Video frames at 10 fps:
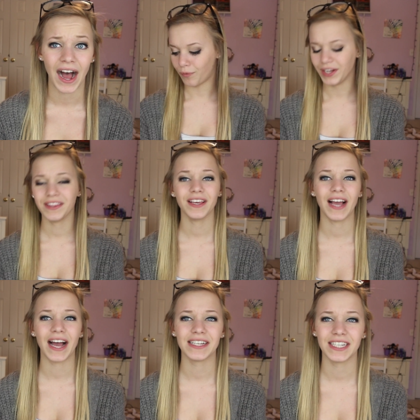one thing
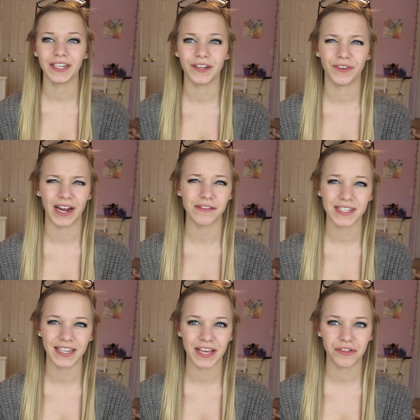I did when I
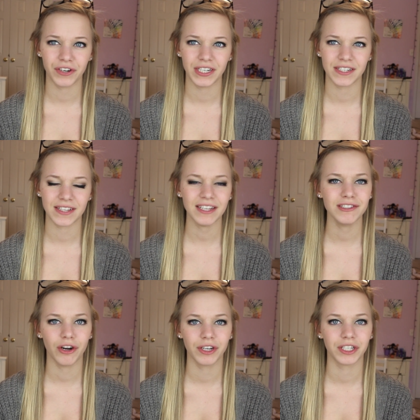was in the 8th grade is I
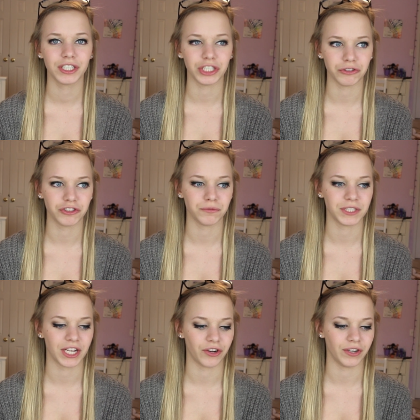started a YouTube
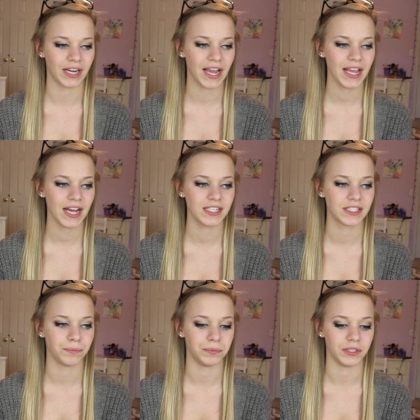channel and I had
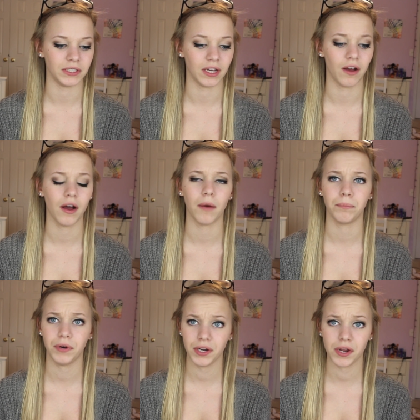to be a
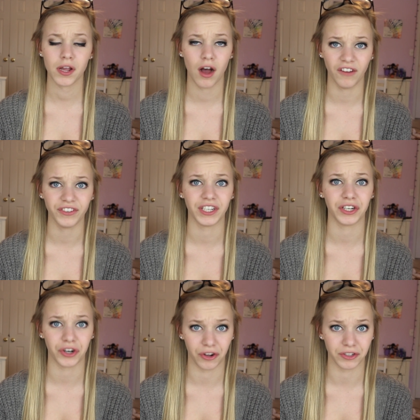pretty
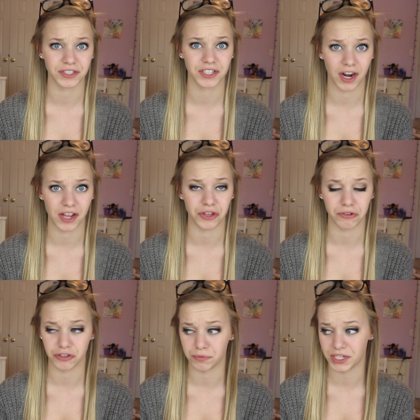confident girl to start a
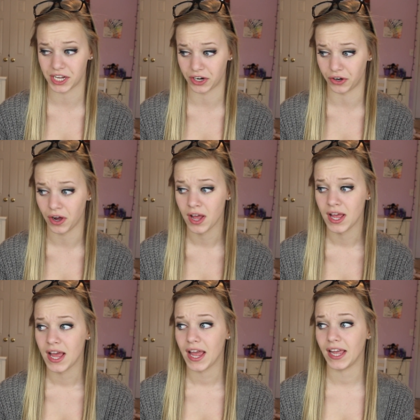YouTube channel.
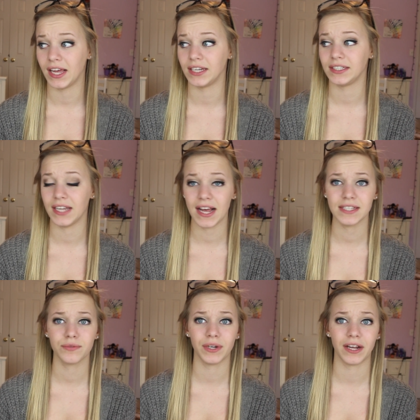And
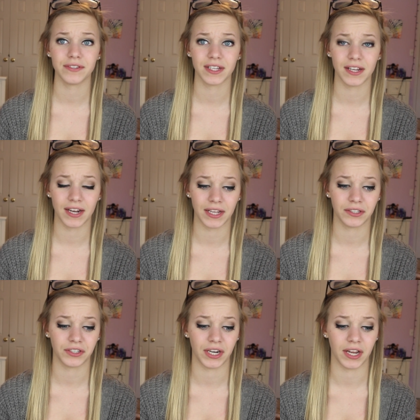yes, when I was in the
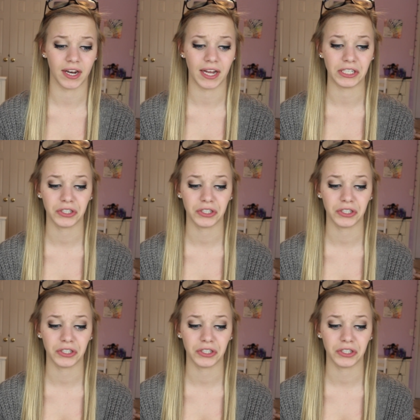ninth grade, I